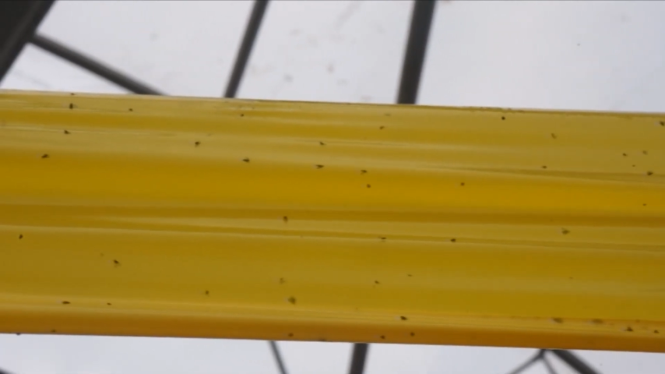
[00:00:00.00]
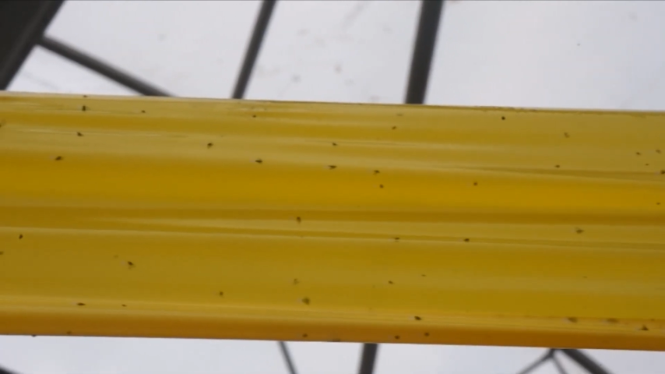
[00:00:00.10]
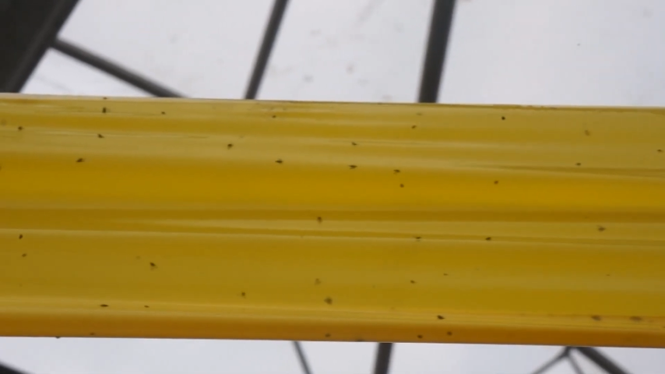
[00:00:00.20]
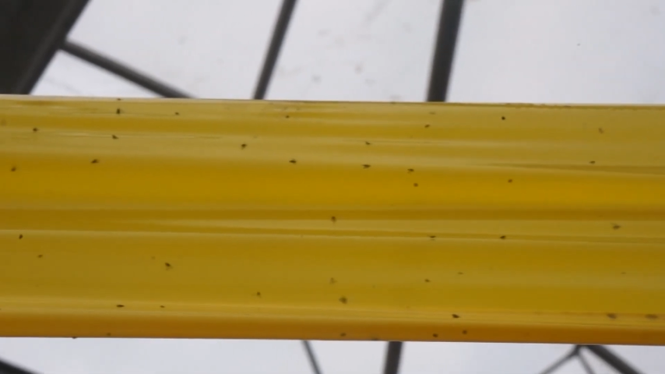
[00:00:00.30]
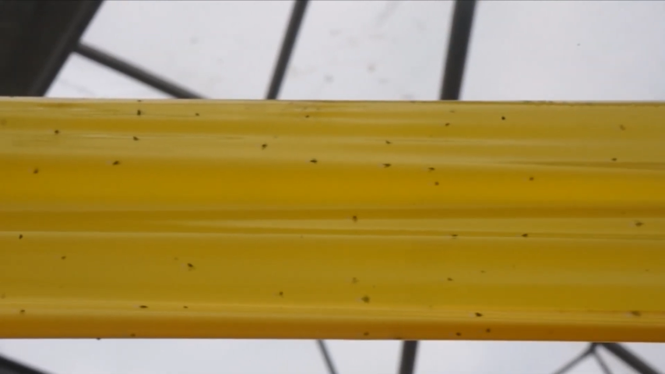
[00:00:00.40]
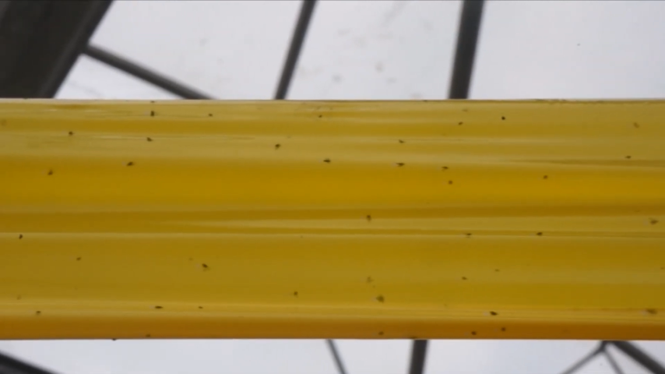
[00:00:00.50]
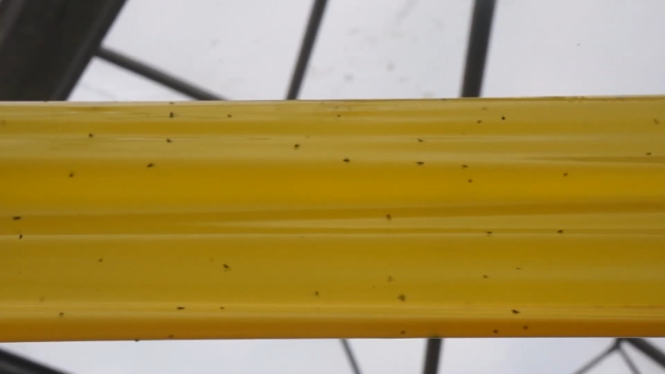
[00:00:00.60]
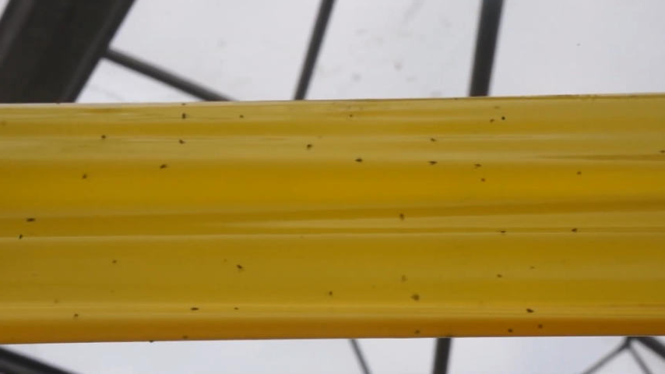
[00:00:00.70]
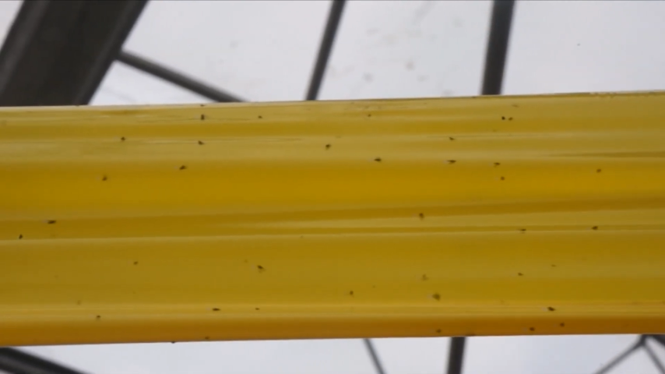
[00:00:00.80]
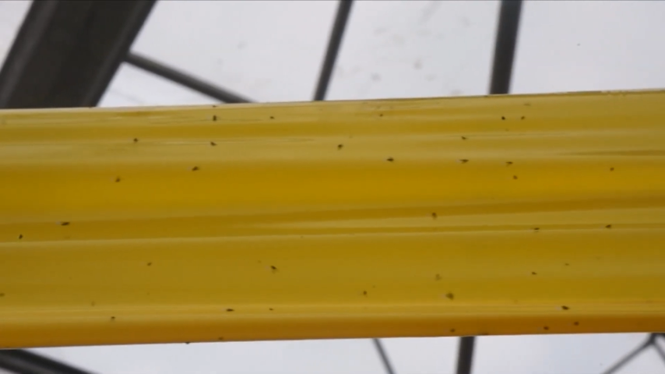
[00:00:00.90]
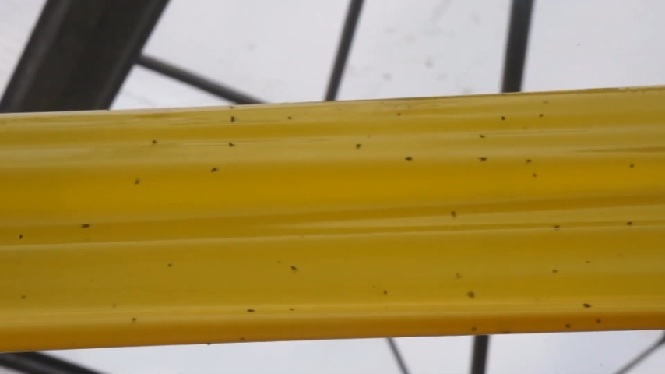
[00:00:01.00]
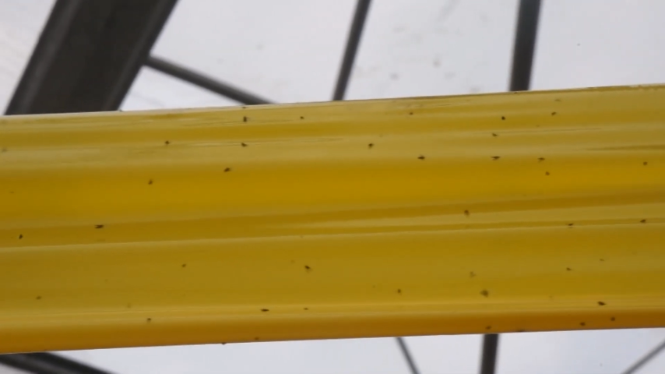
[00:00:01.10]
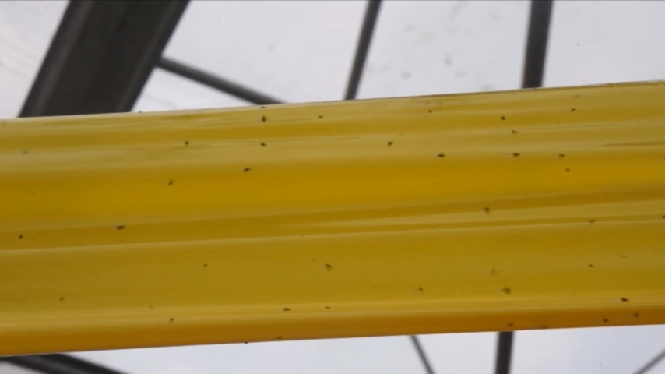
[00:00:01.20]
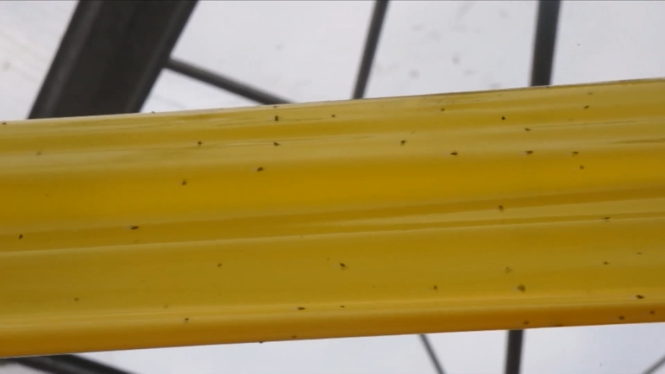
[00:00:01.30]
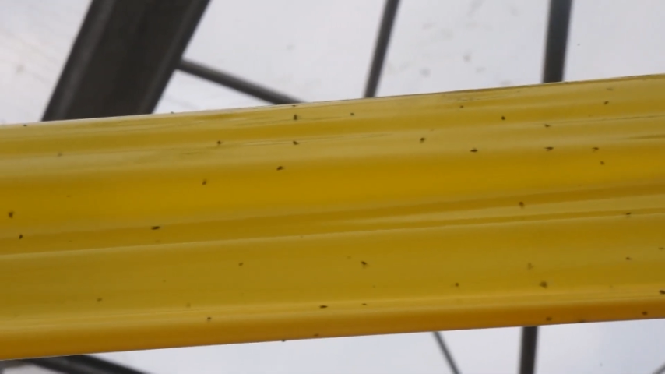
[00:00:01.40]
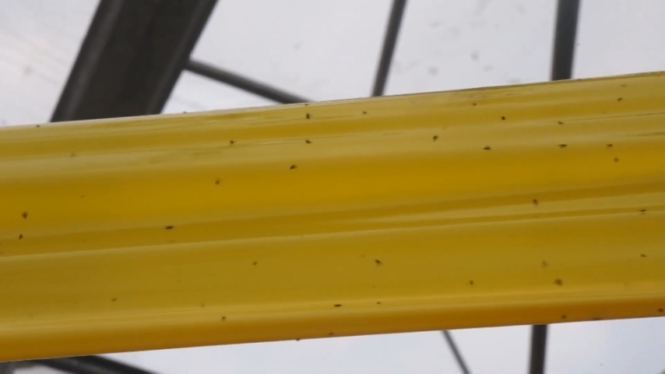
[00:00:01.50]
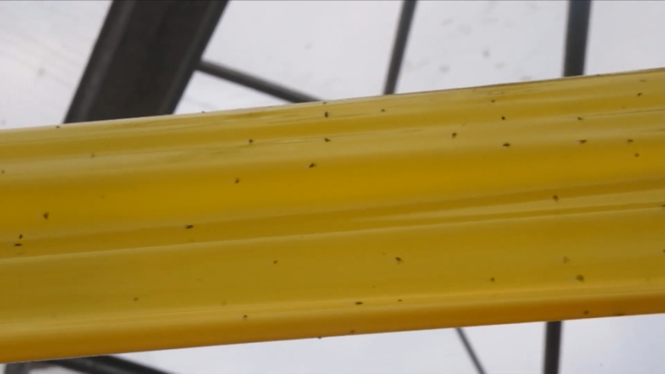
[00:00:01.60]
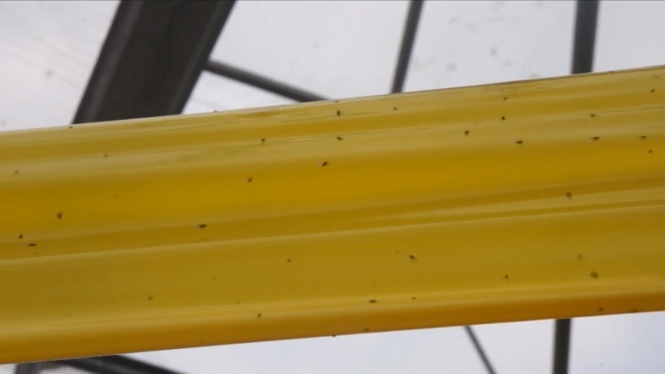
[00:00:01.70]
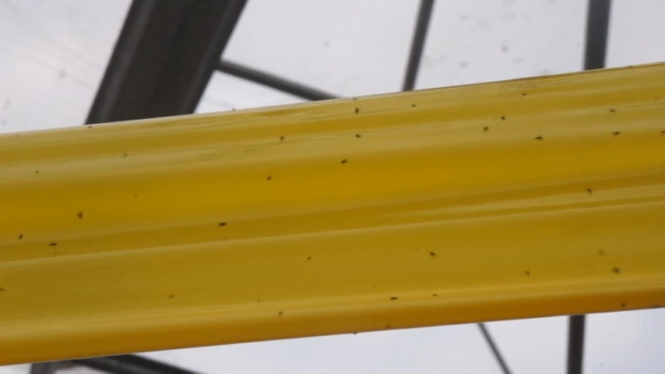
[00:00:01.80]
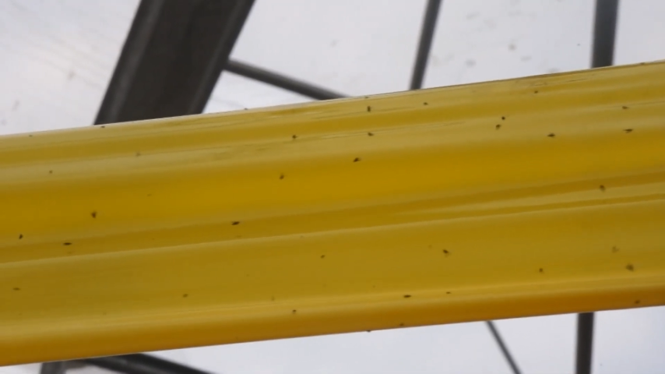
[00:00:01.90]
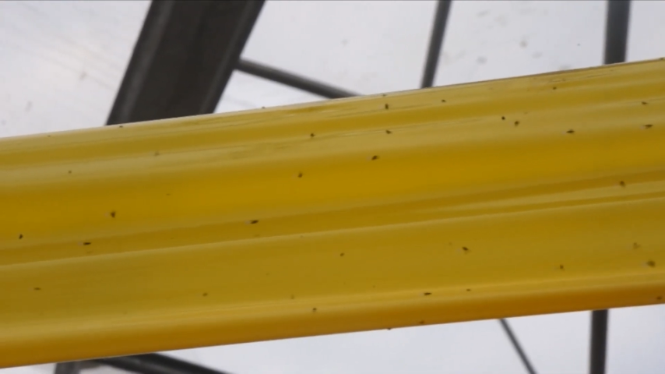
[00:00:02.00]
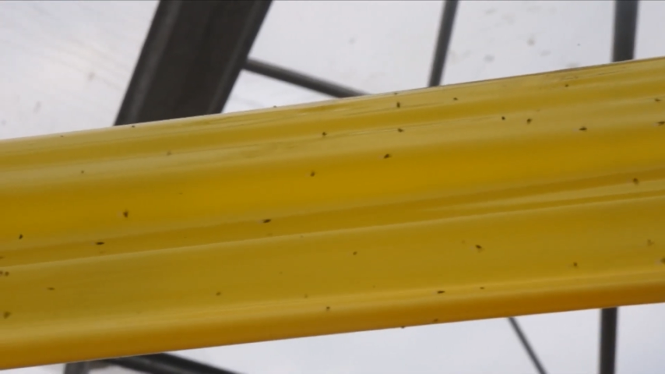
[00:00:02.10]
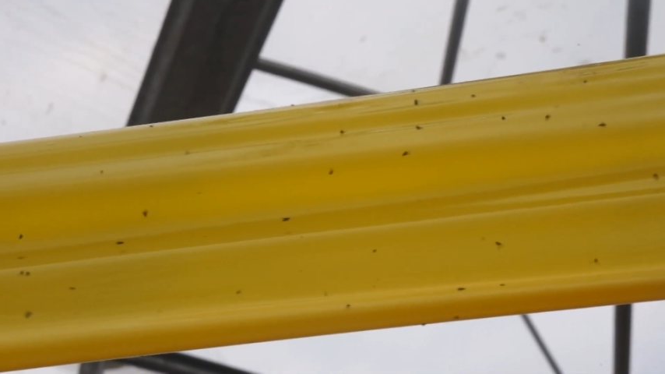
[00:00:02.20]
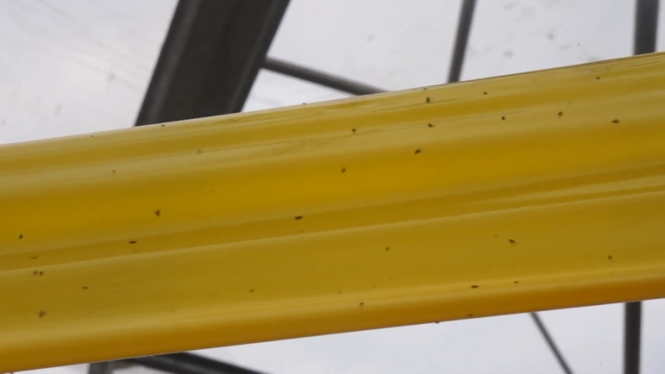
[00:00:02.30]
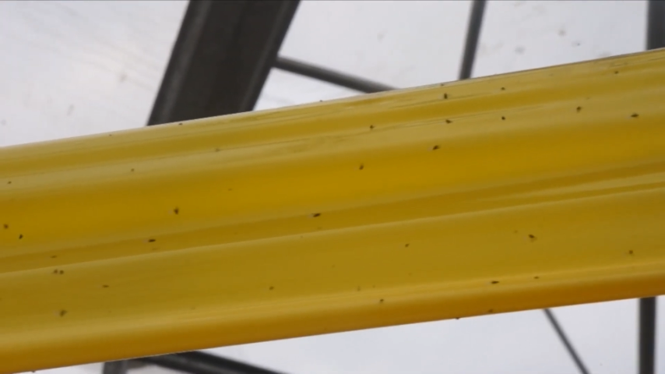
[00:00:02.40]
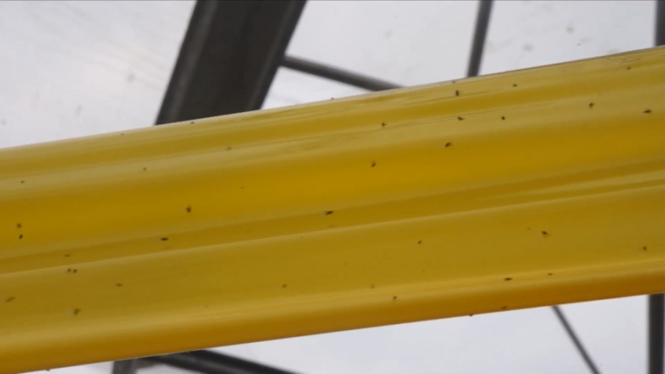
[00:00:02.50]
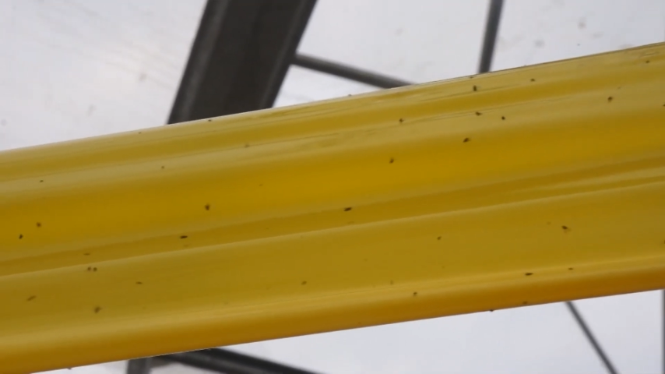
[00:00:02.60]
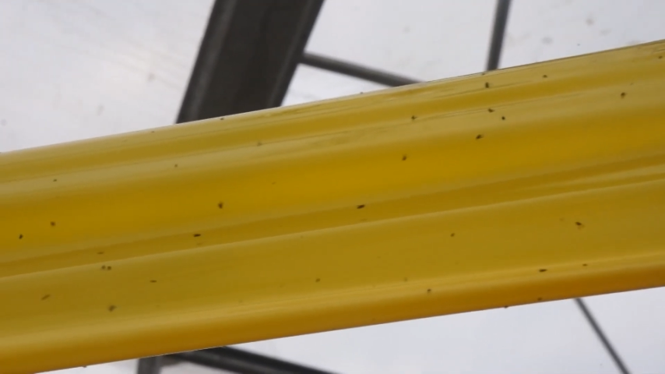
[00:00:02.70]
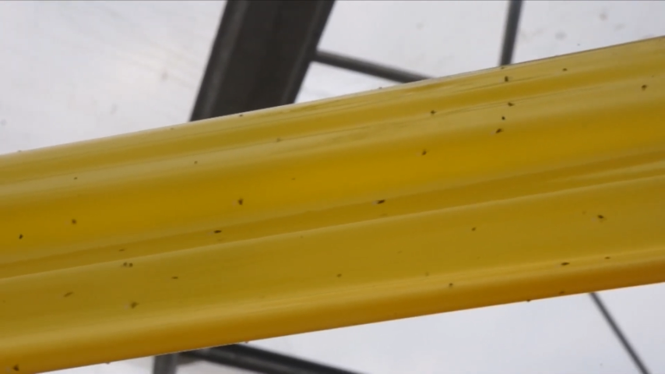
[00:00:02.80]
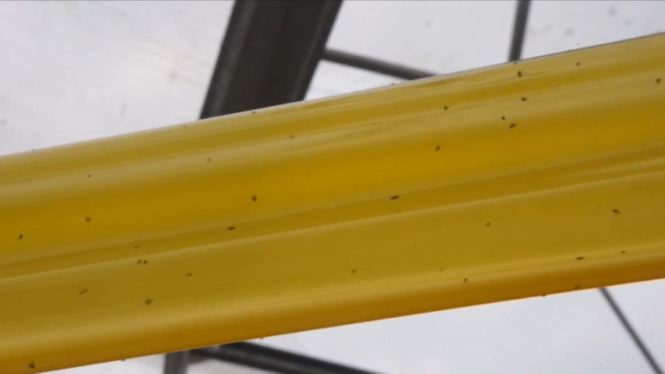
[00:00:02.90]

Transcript: [unreadable: no face in view]